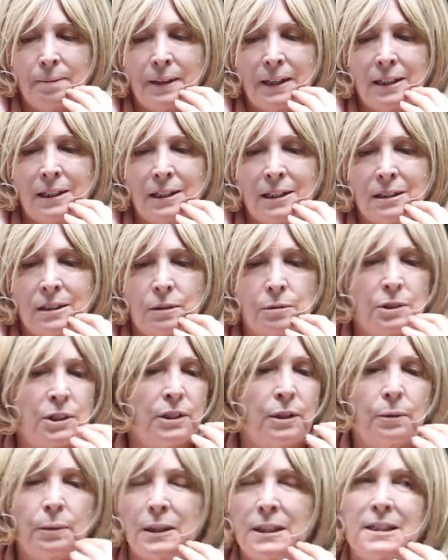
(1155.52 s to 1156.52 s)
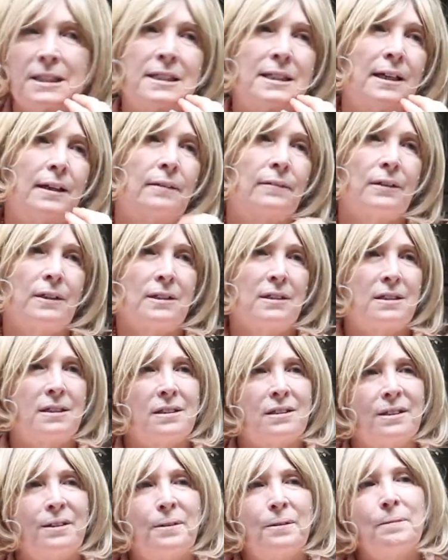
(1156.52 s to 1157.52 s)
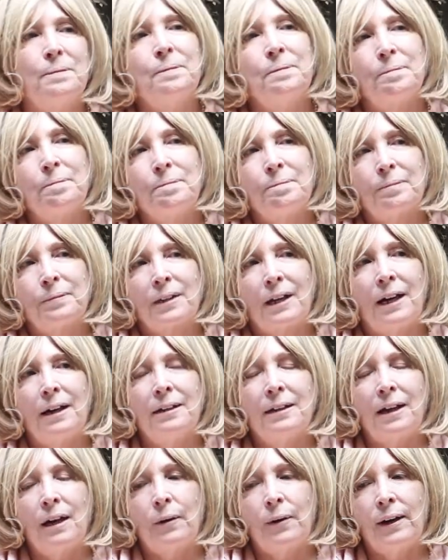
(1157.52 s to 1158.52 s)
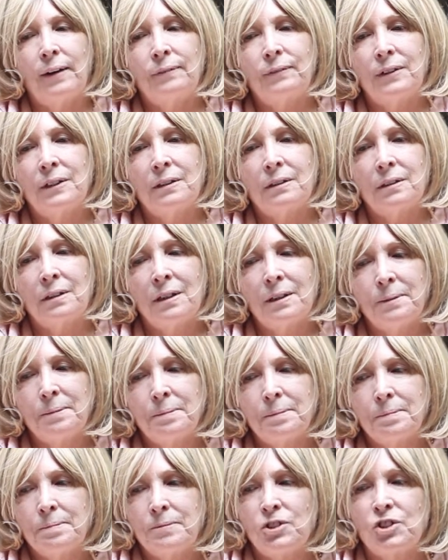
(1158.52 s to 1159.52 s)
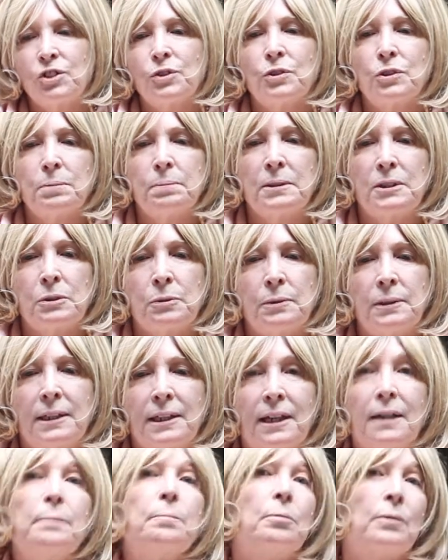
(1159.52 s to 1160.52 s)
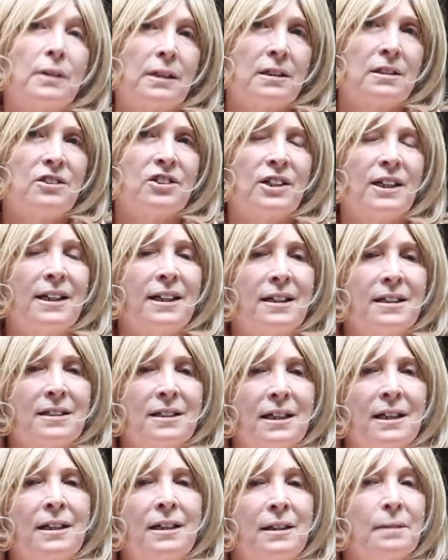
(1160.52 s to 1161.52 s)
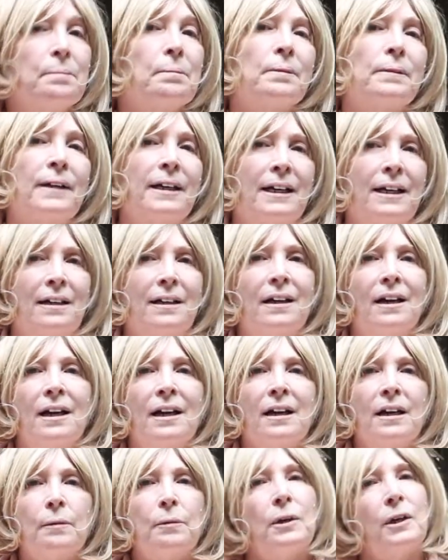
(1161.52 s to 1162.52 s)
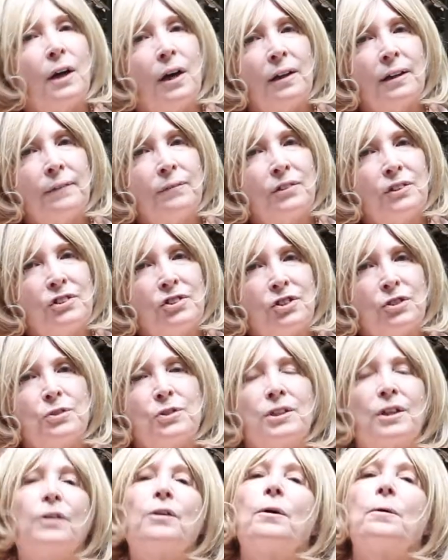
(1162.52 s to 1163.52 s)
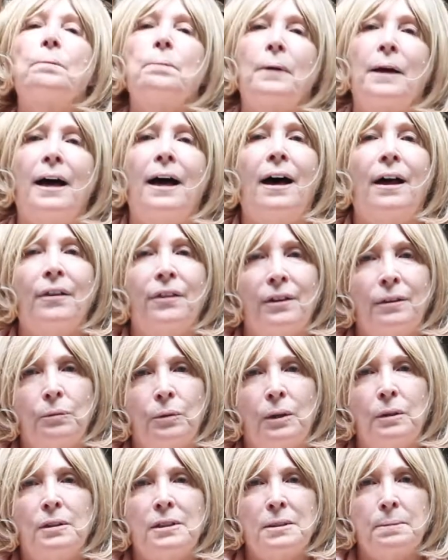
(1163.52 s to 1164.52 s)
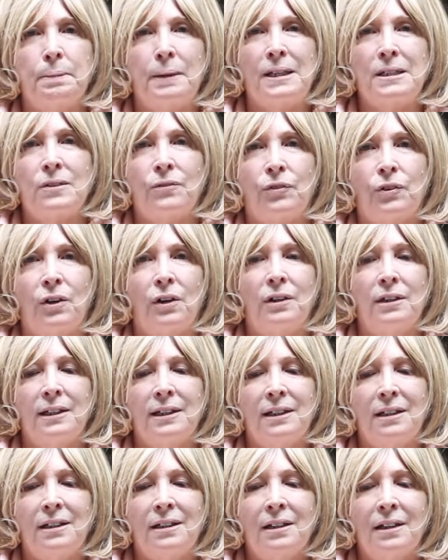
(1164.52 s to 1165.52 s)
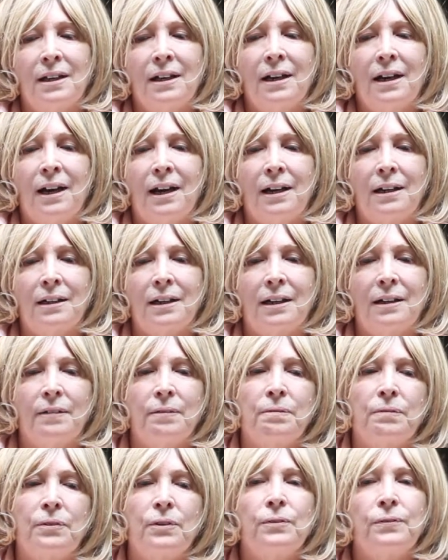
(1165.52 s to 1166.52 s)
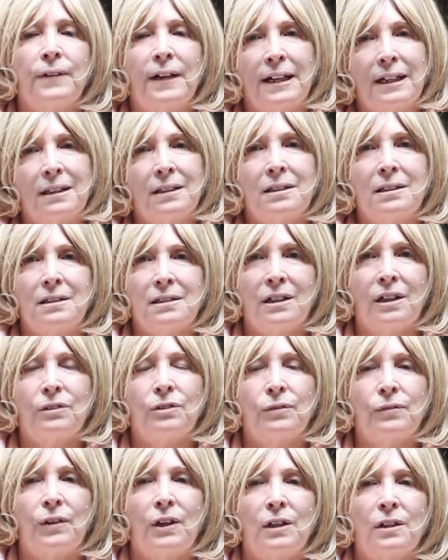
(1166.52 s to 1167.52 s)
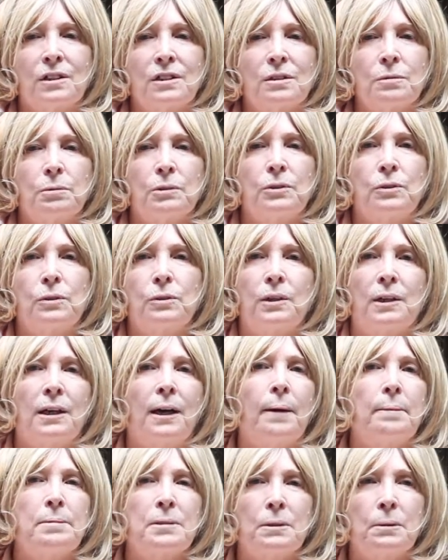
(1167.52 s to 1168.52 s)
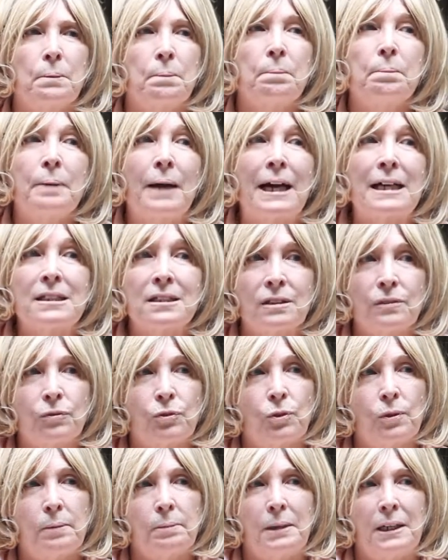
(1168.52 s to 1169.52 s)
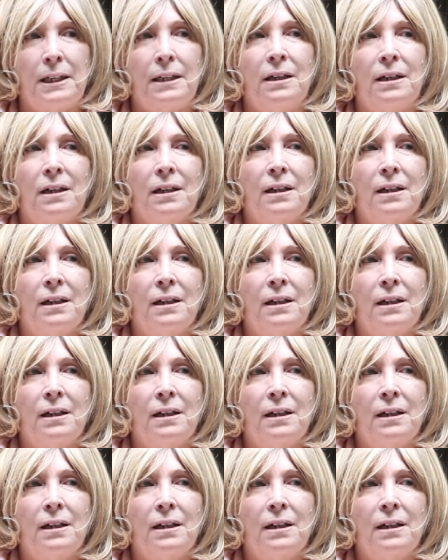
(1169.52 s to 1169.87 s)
and there was no way to save it. So I now have to choose between a bridge and an implant. We all have to choose our own path and what is best for our need. And I have full faith that Dr. Vargas will do the absolute best for me